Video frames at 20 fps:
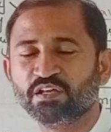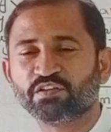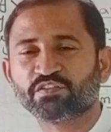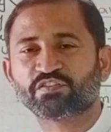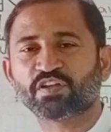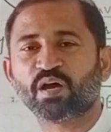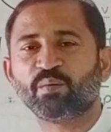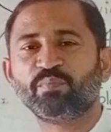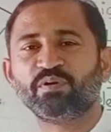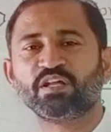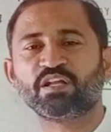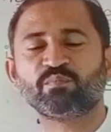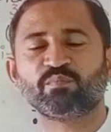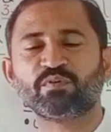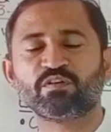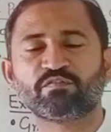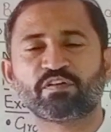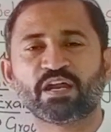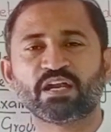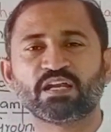
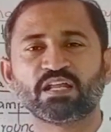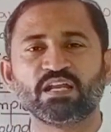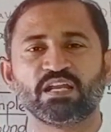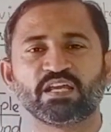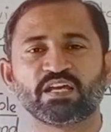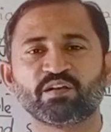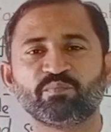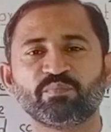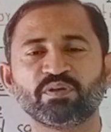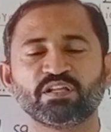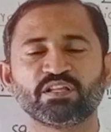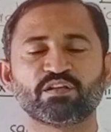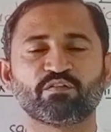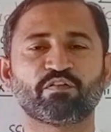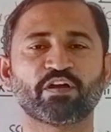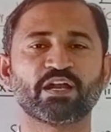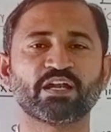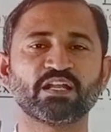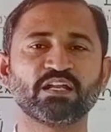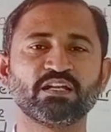Subdermal fatty layer mean the
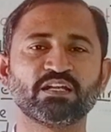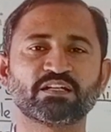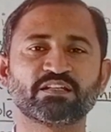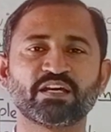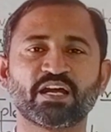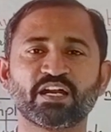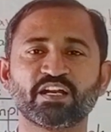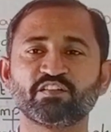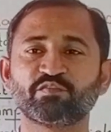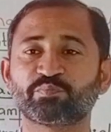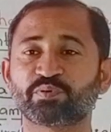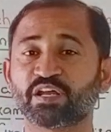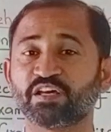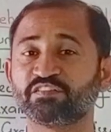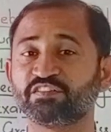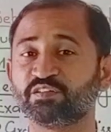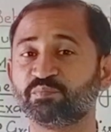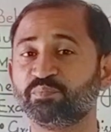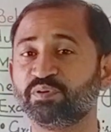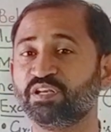fatty layer that is
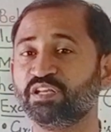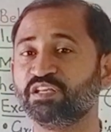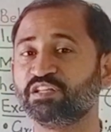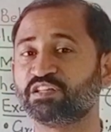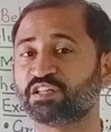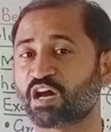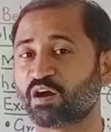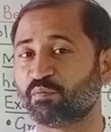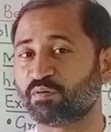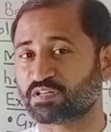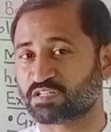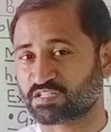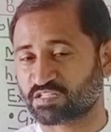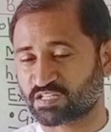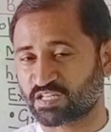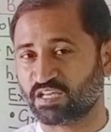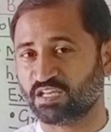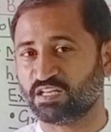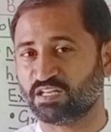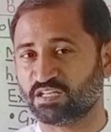present beneath our
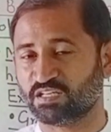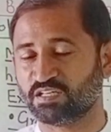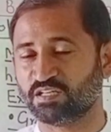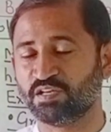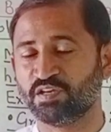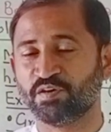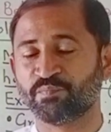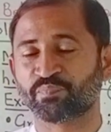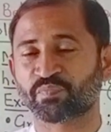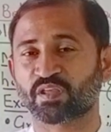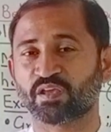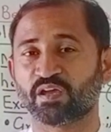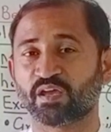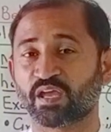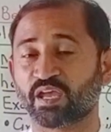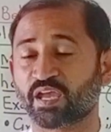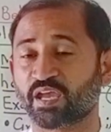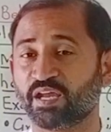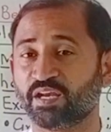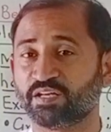skin,
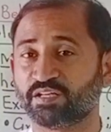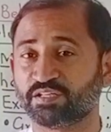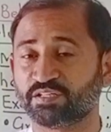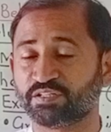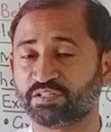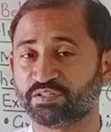and